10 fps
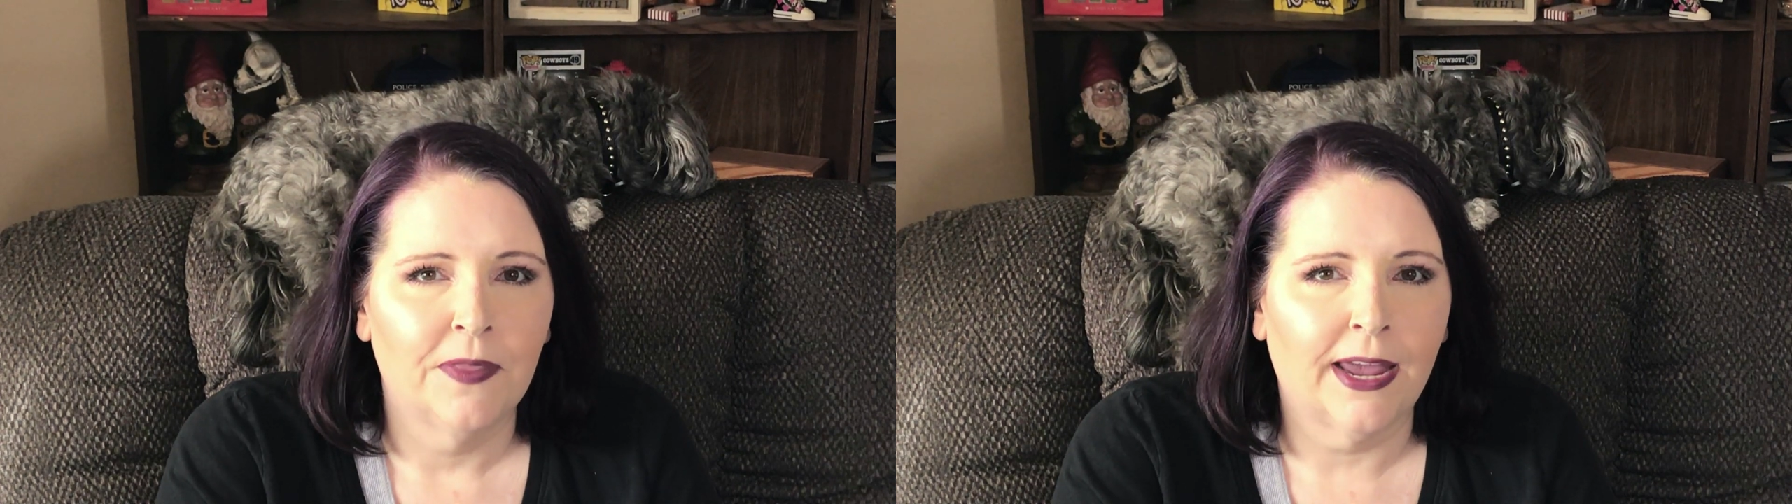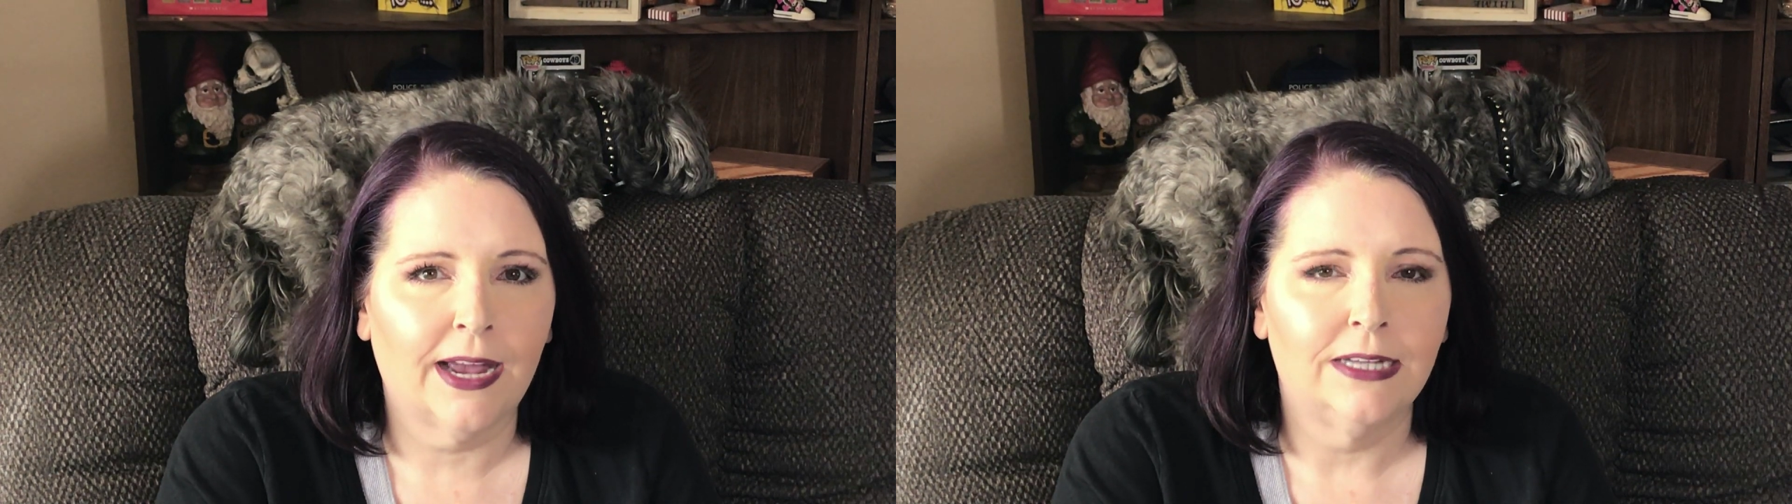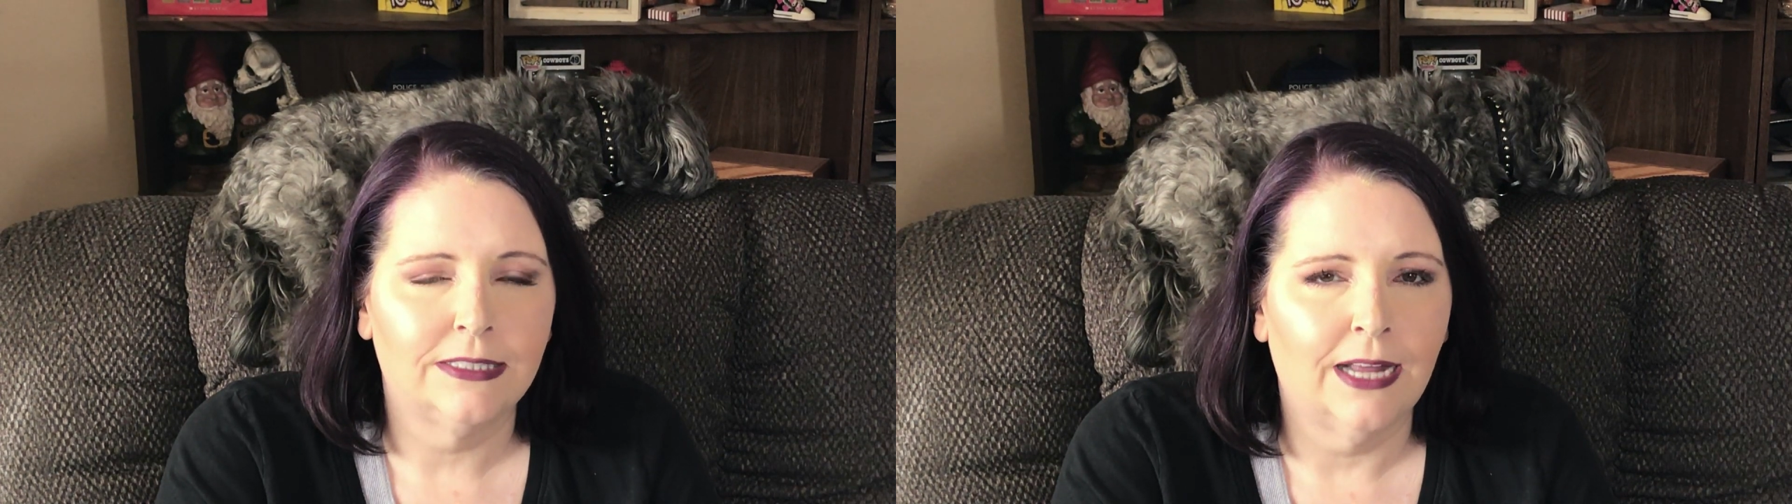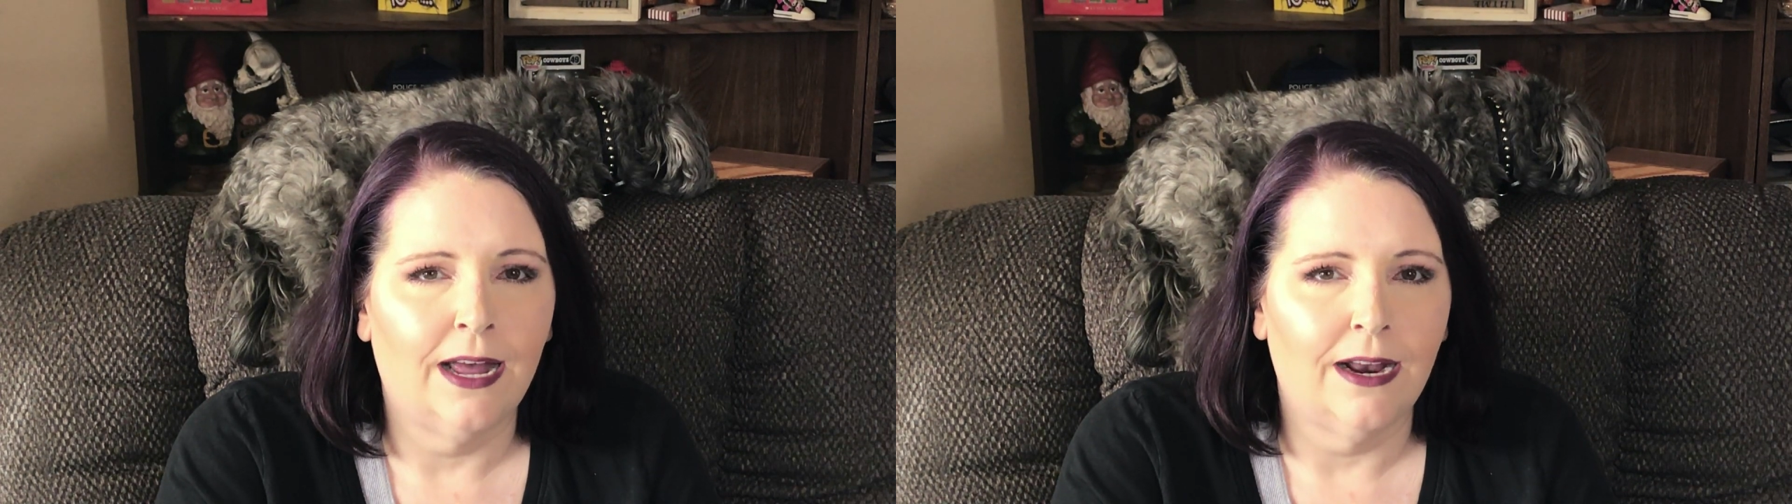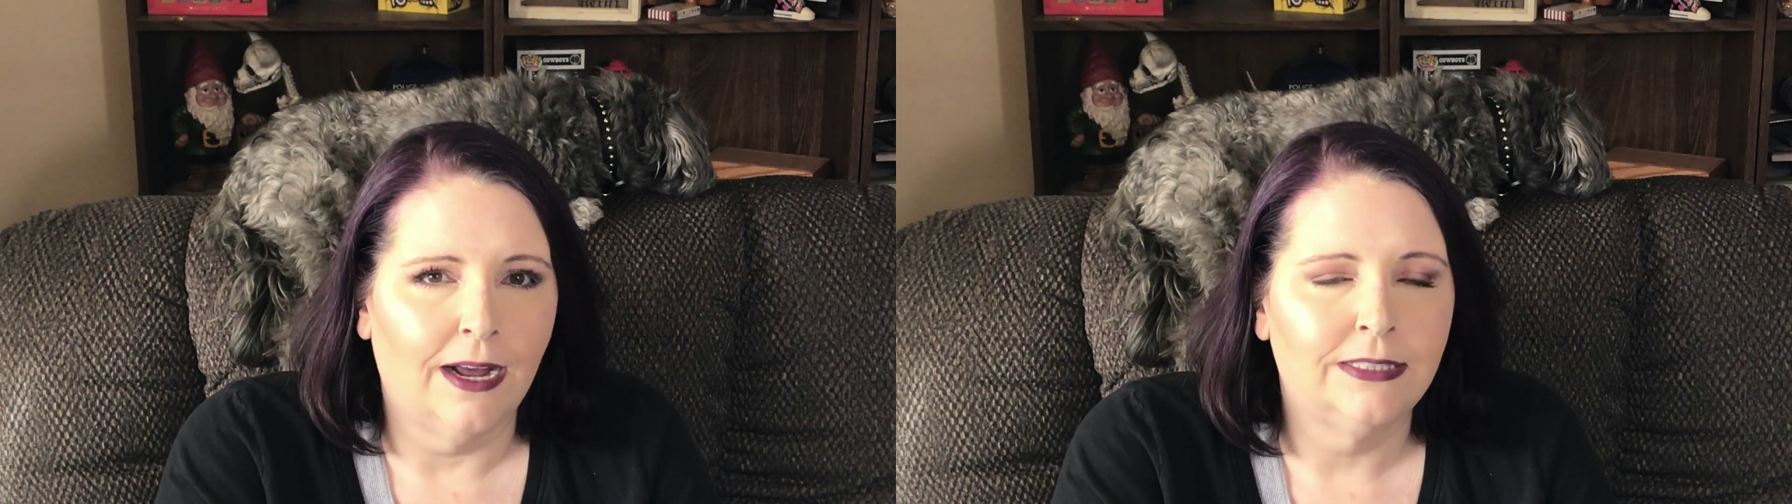Like I
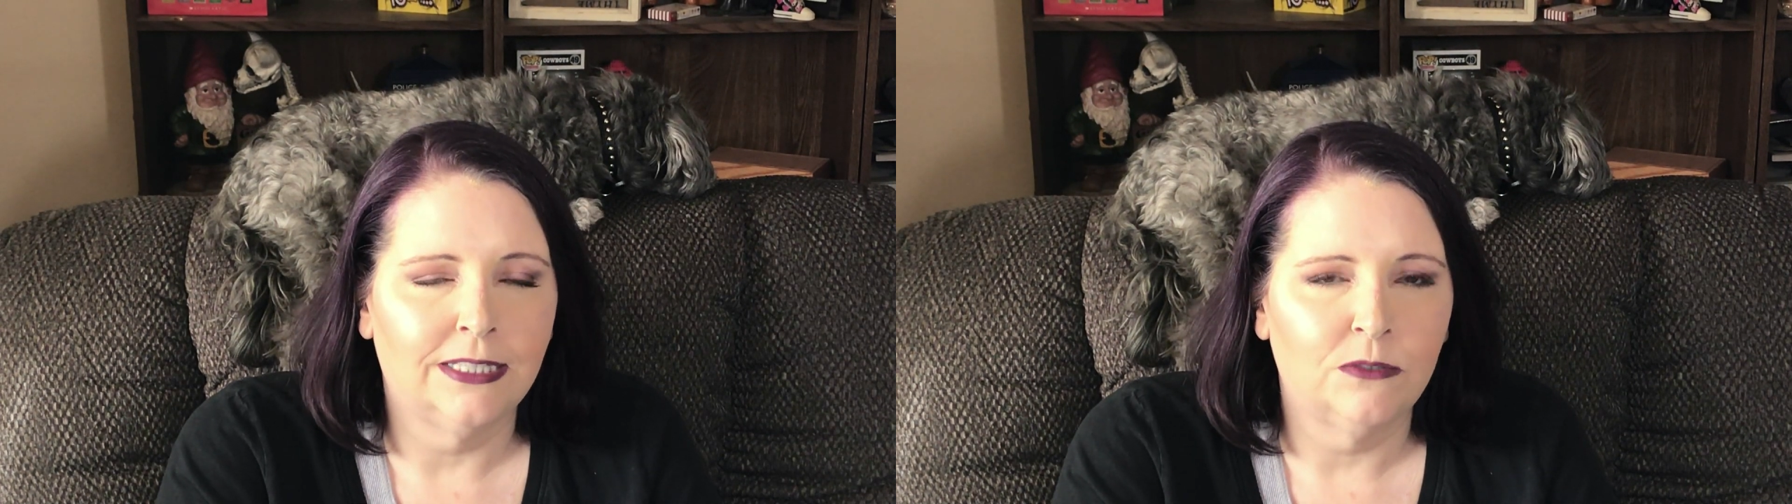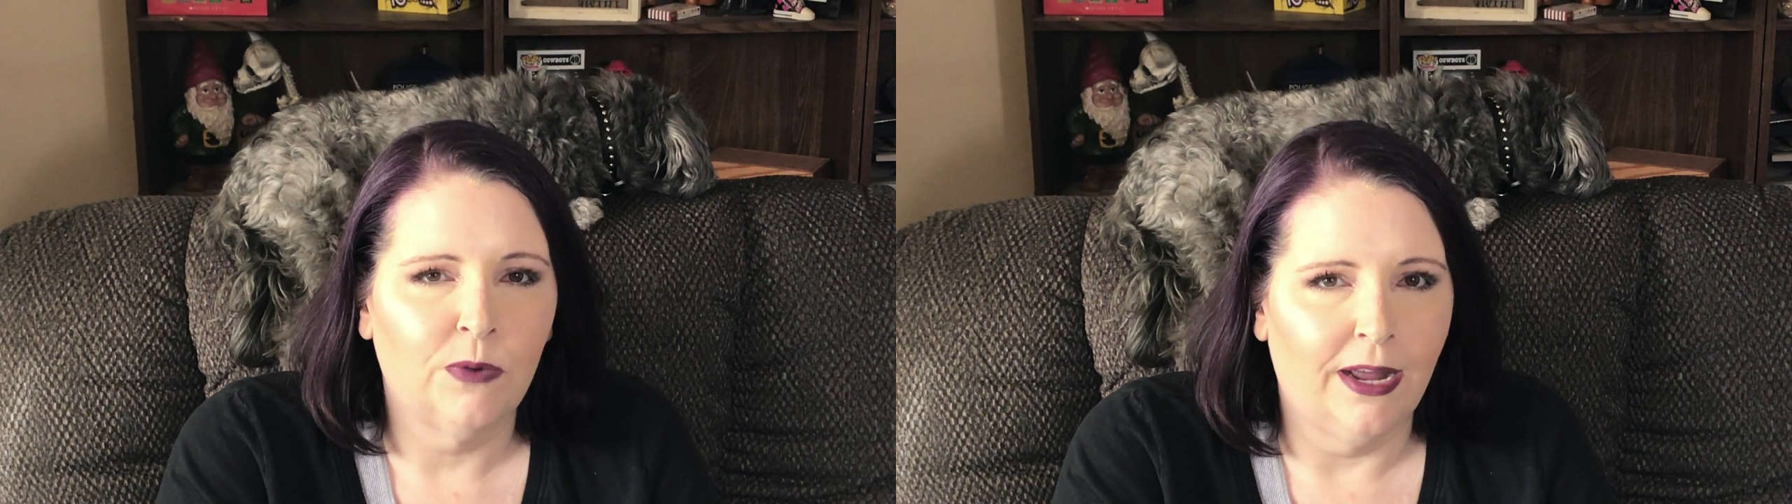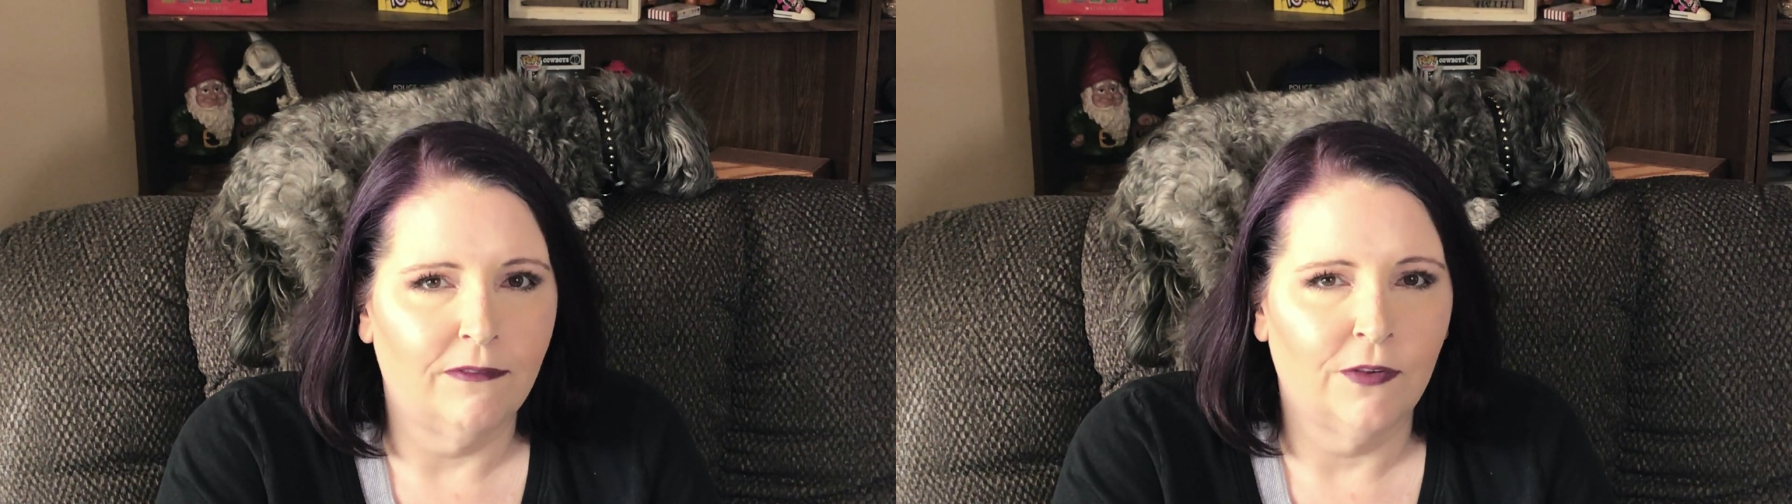said, I did wait